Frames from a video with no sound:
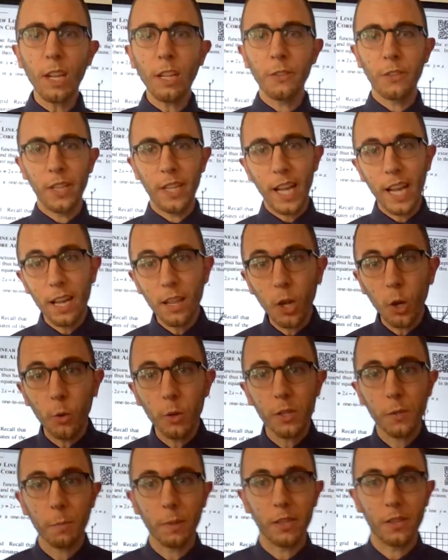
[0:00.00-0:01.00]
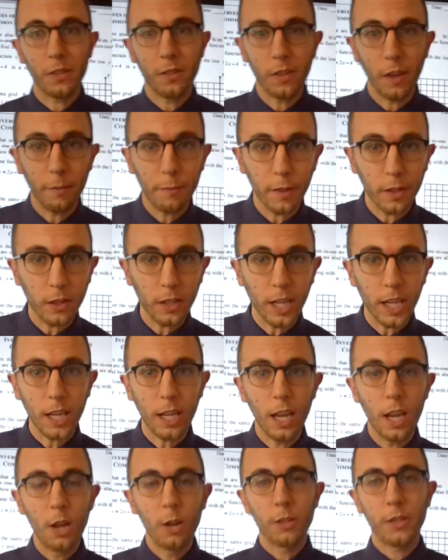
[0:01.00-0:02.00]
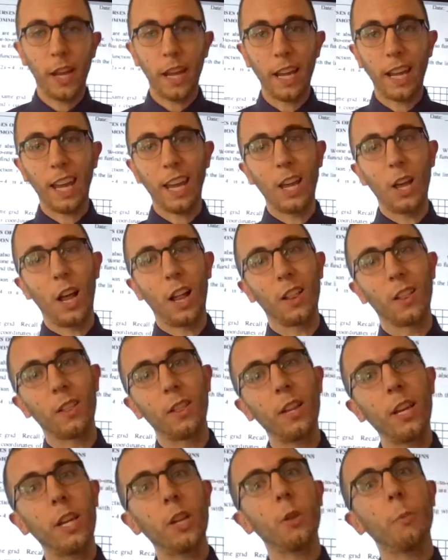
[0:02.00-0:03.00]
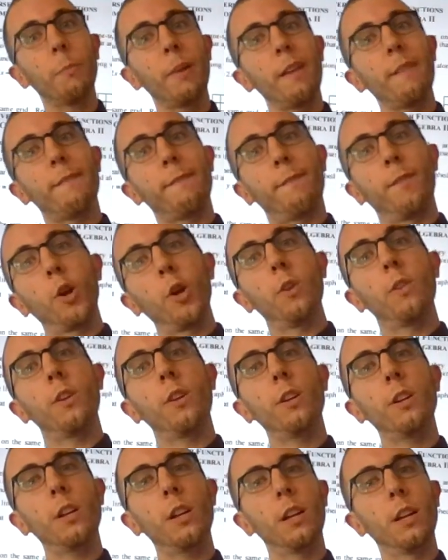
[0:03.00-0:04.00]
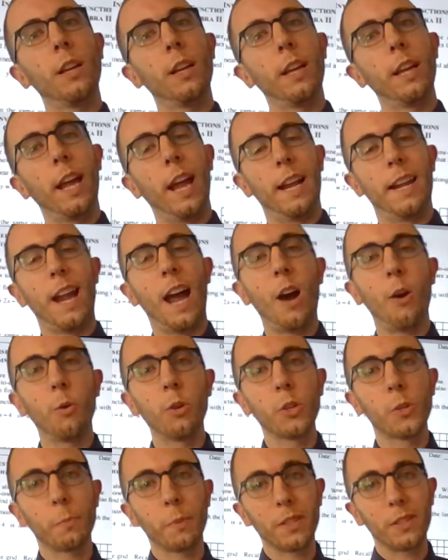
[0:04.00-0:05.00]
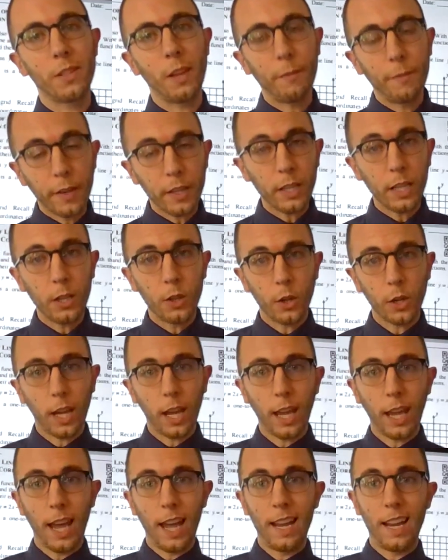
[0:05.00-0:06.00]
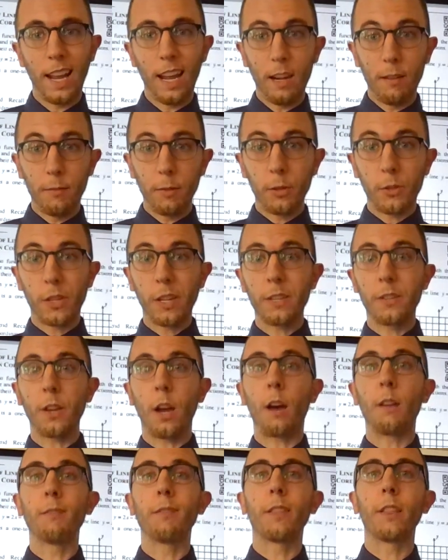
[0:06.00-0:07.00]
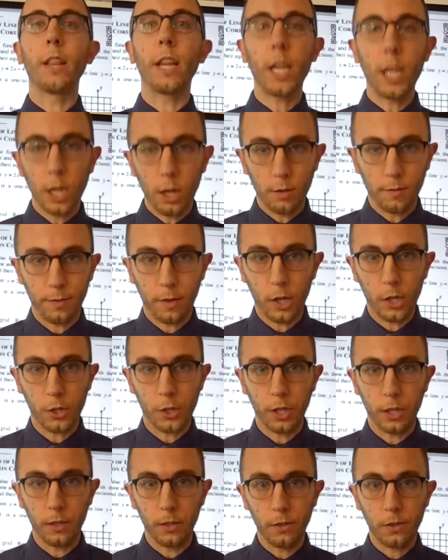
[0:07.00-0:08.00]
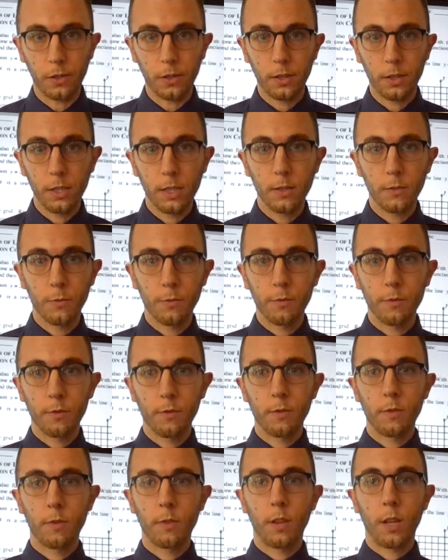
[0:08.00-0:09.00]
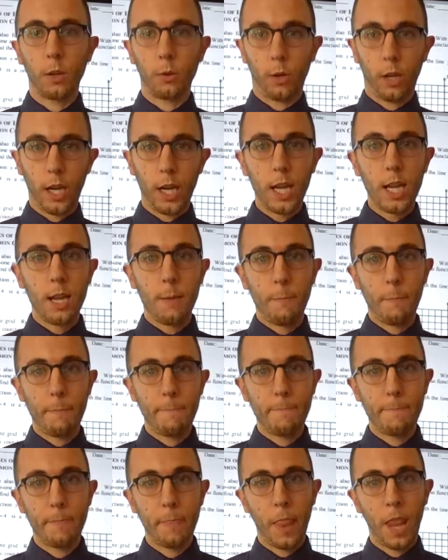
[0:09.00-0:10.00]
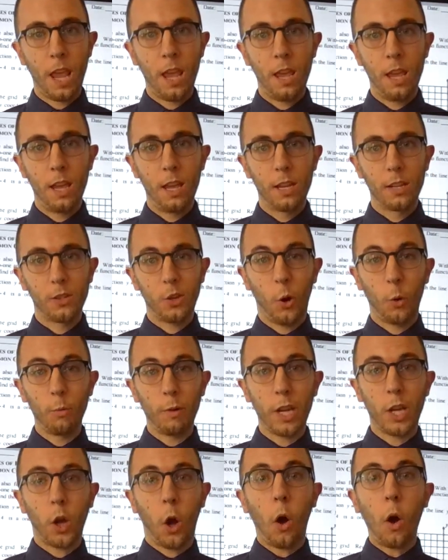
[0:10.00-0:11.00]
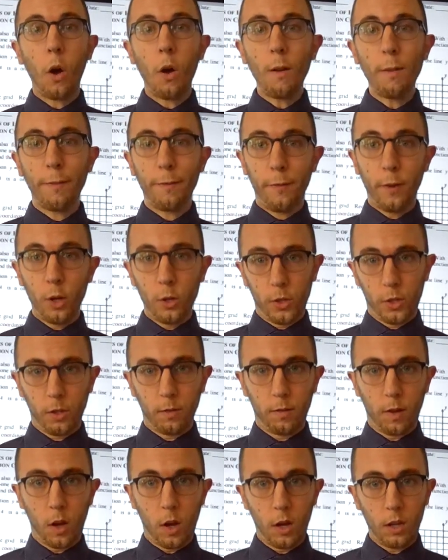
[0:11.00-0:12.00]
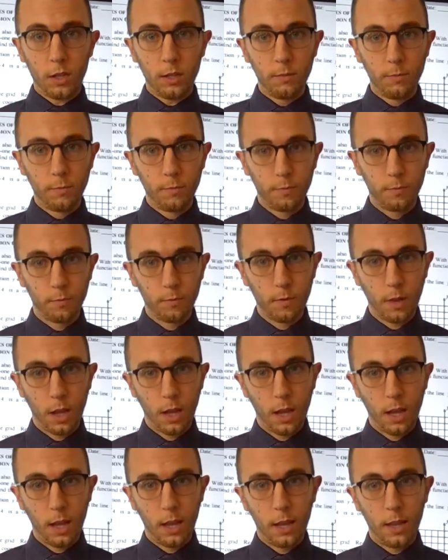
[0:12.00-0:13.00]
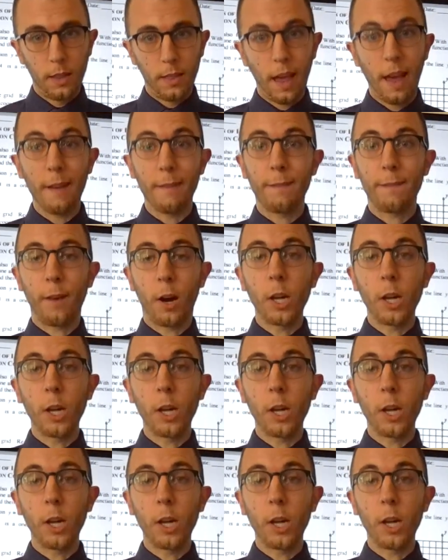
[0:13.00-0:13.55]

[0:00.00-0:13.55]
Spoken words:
Today, though, is specifically taking it a little bit further, and now we're specifically looking at inverses of linear functions. Okay? So recall, first of all, that